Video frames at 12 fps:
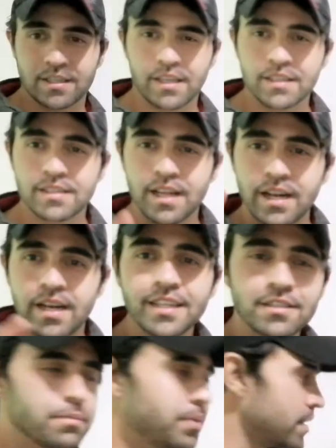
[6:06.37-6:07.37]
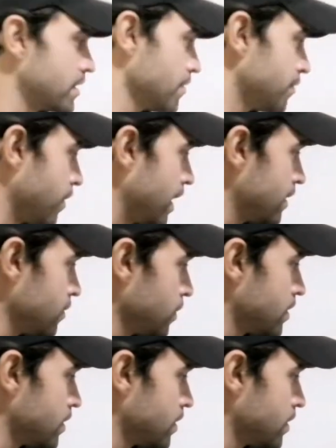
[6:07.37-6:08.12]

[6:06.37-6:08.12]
It's a little bit different. We